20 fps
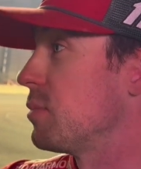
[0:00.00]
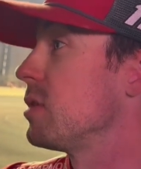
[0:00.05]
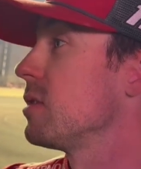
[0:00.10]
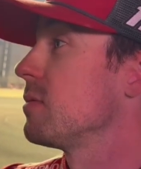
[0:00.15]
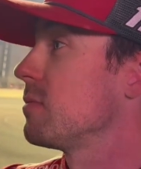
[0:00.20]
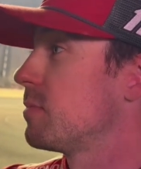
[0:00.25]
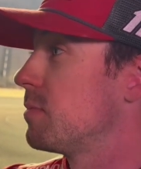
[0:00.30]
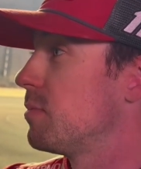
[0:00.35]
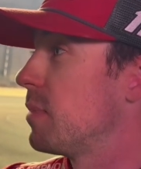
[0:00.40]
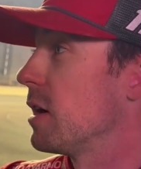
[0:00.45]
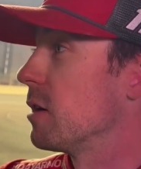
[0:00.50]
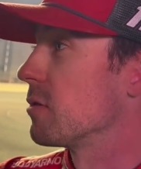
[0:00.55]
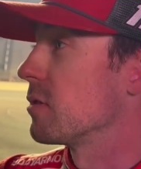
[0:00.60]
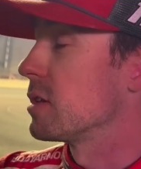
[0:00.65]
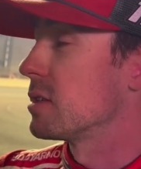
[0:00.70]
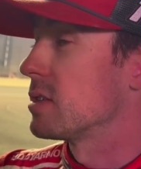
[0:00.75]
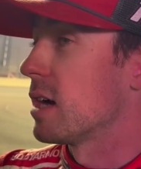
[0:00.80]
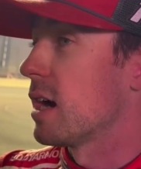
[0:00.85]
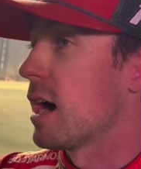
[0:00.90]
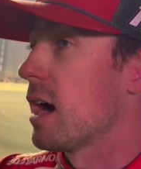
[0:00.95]
You can go to
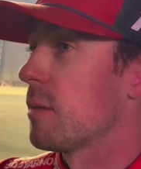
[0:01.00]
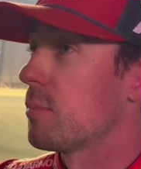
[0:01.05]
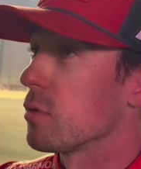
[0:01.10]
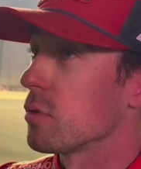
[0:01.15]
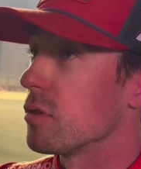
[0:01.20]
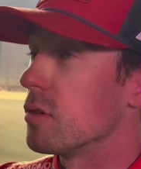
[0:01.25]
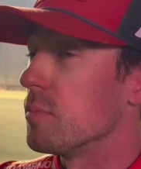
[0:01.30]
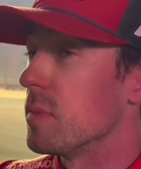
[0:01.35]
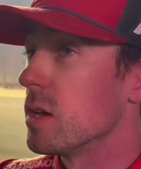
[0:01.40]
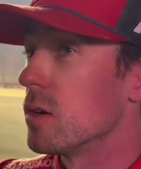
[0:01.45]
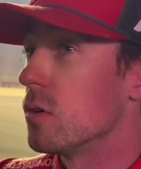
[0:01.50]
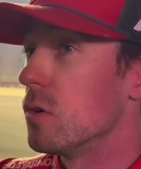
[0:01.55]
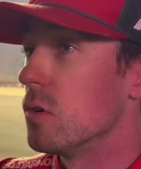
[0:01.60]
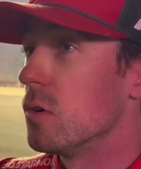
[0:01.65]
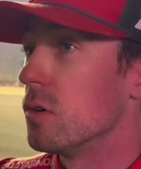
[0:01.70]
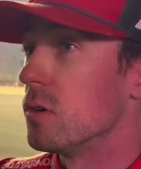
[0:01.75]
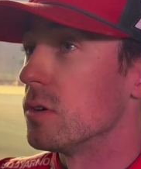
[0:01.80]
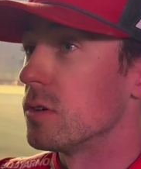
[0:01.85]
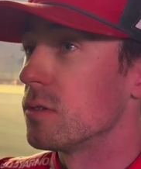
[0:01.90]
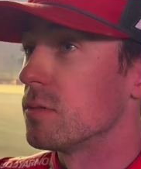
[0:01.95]
the top or the
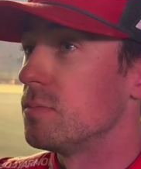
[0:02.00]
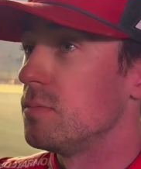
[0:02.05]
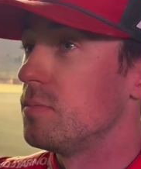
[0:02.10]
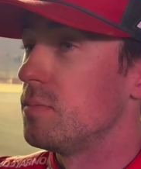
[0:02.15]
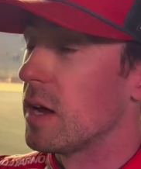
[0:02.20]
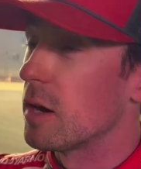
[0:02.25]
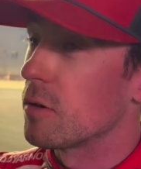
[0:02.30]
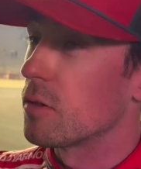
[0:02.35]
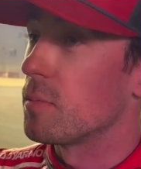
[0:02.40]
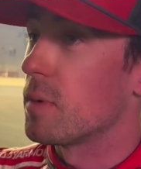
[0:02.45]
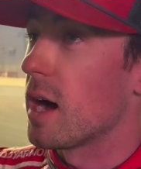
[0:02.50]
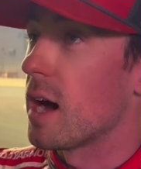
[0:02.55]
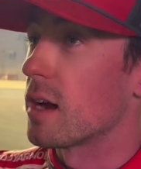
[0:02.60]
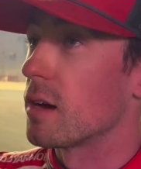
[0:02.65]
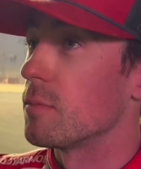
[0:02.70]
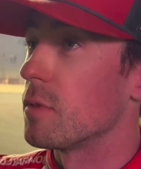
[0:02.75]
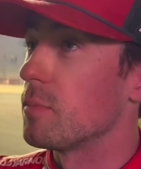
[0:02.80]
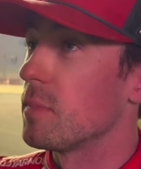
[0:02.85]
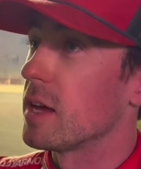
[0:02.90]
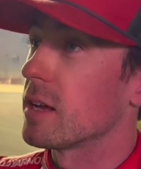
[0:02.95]
middle or barrel the
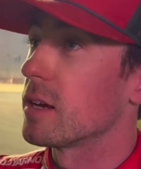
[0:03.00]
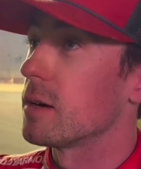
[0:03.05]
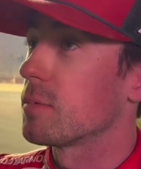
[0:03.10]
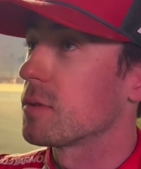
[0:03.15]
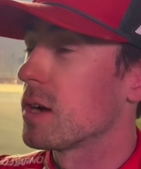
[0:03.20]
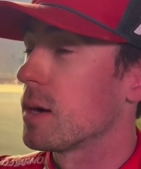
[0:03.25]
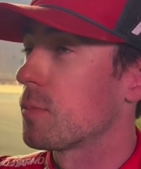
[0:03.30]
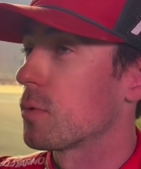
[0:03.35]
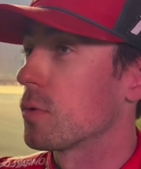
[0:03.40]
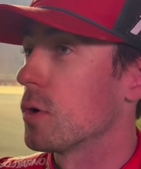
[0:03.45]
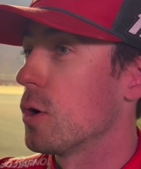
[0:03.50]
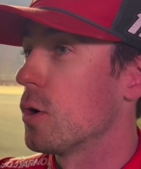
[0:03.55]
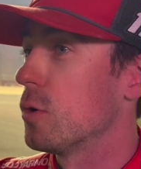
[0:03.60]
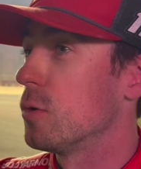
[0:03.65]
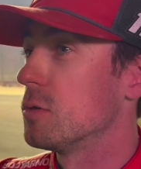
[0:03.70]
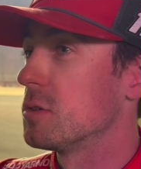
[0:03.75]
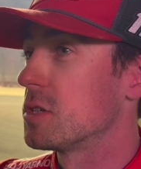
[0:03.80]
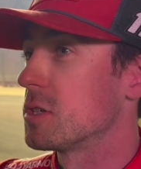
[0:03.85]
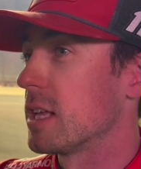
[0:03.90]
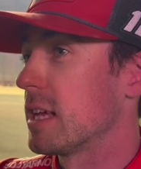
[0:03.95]
bottom and make up a couple
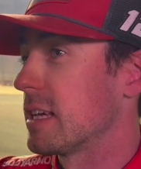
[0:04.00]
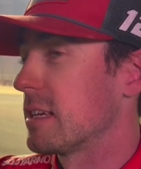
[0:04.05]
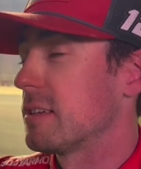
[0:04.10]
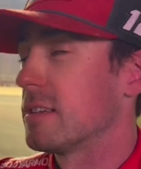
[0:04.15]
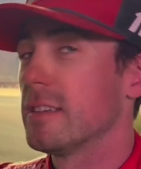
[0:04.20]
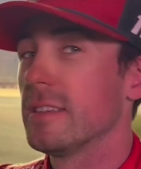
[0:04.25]
rows. Like